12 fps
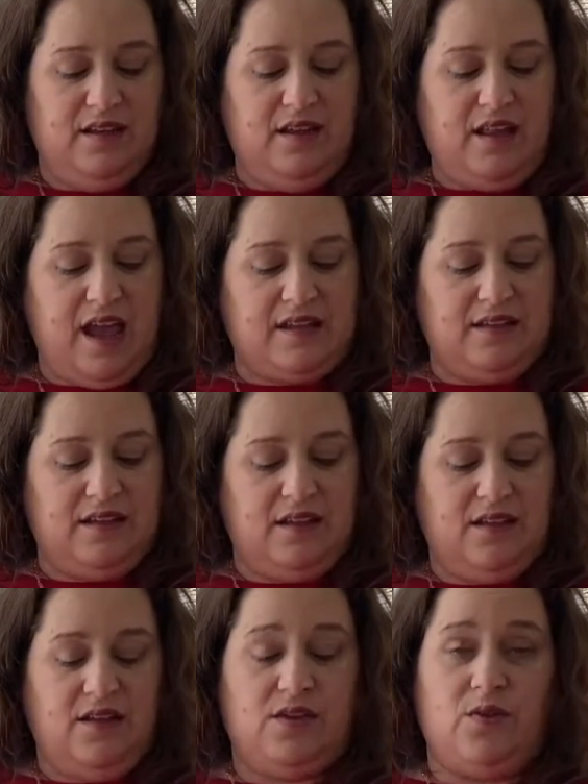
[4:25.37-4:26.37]
Classic
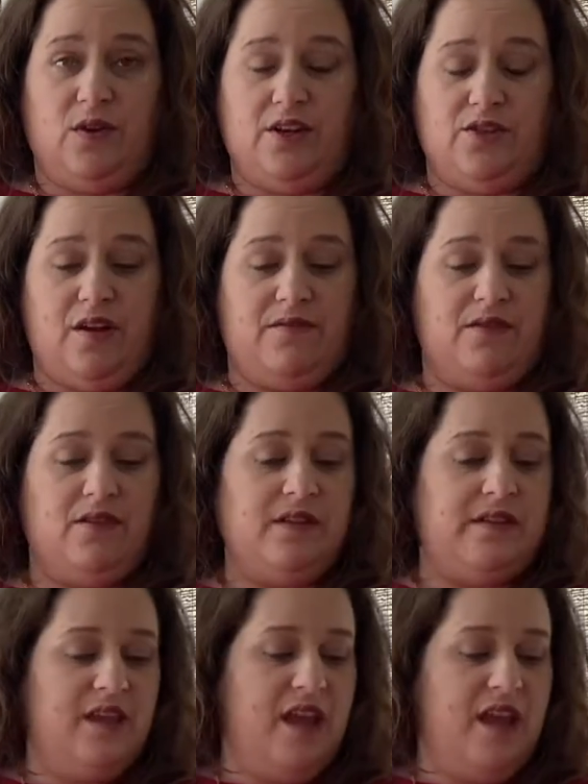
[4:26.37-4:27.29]
Assorted Truffles.